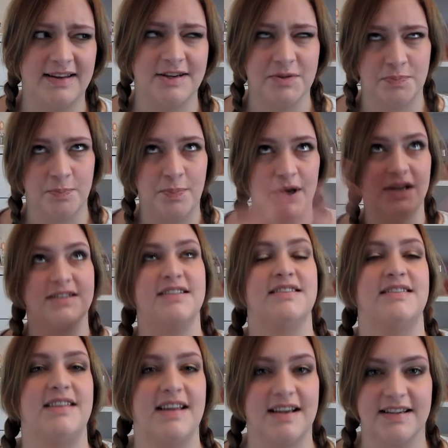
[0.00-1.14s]
and I just burst
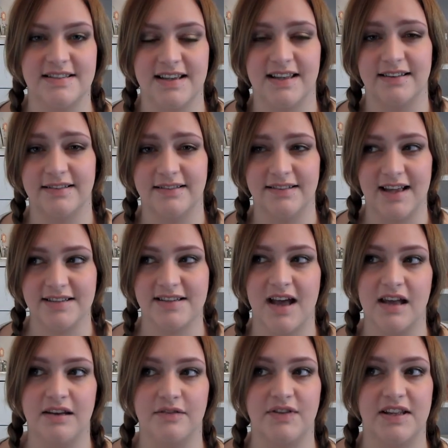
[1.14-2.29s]
into tears, and that's
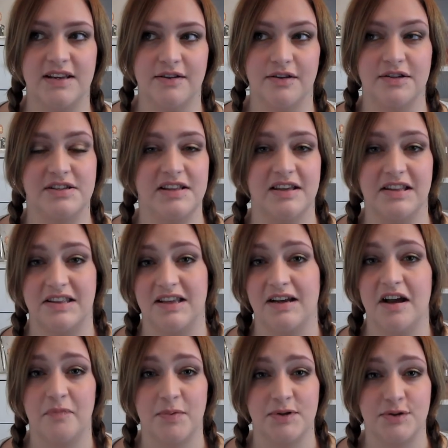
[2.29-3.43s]
kind of leading on to the other thing.
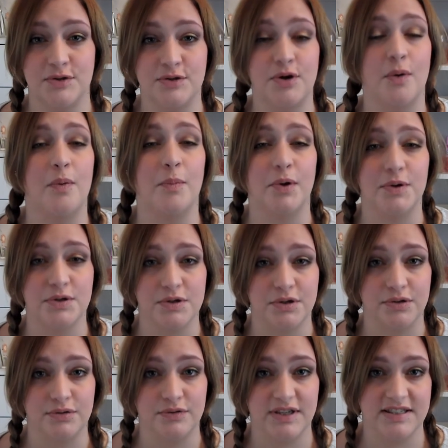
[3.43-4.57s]
I've been so
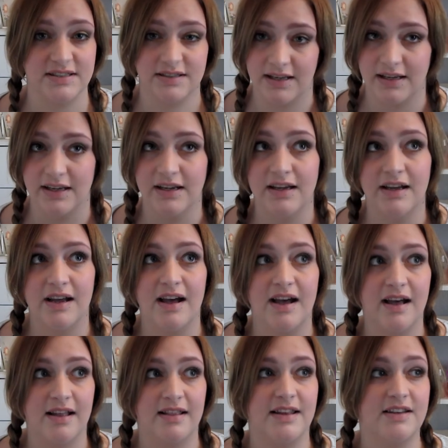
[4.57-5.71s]
emotional recently.
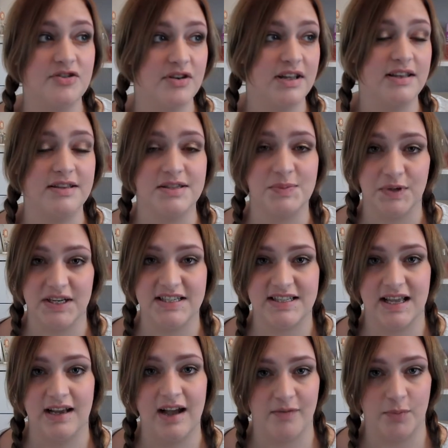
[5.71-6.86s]
Literally the smallest
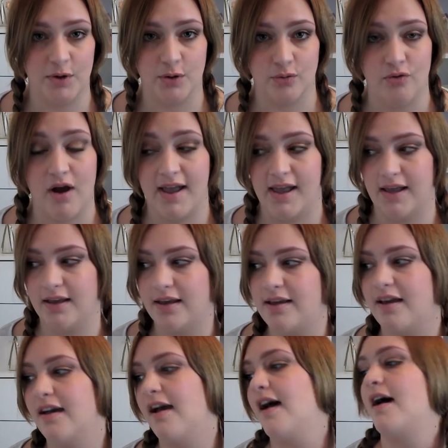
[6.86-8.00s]
thing, I've been
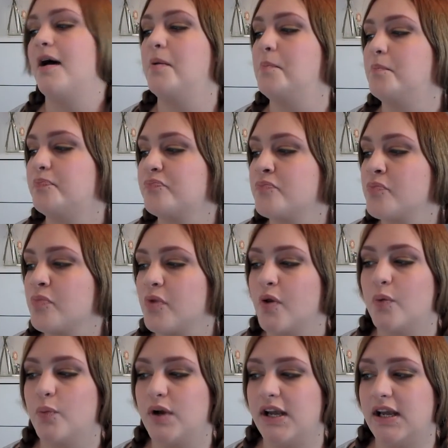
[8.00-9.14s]
crying.
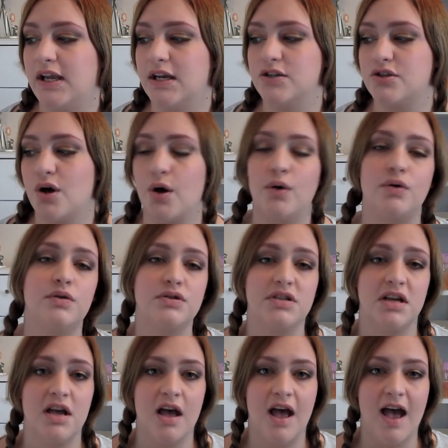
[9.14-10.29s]
We told
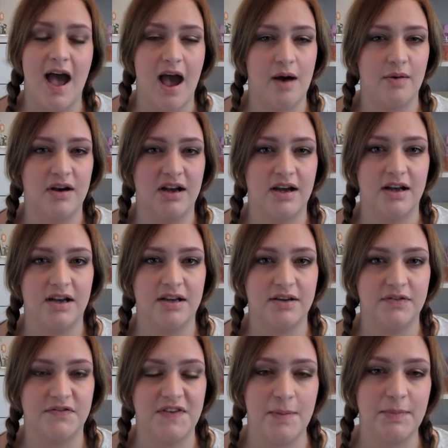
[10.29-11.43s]
our
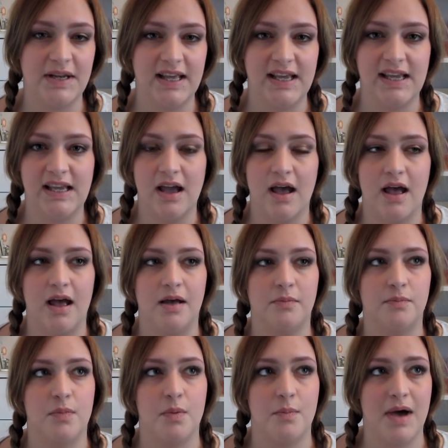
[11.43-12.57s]
family,
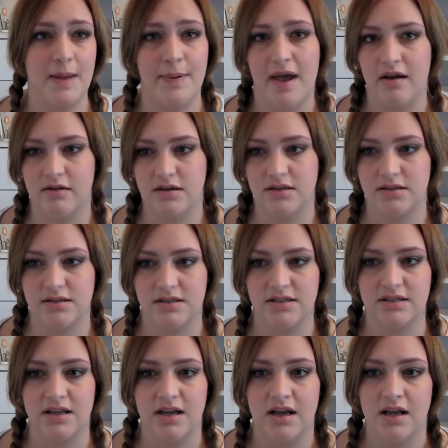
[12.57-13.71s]
my parents,